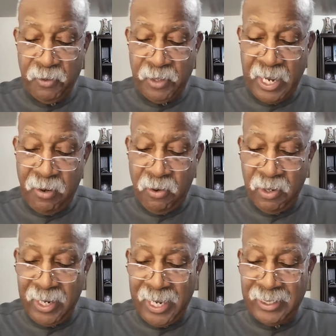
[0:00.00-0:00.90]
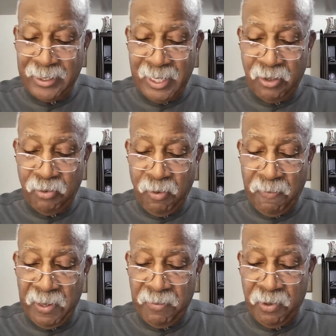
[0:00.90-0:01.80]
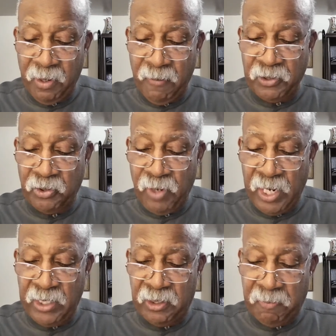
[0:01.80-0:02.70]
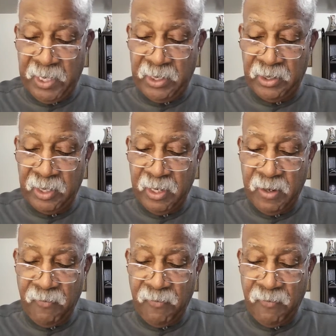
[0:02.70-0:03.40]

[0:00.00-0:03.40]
for thou art not sent to a people of a strange speech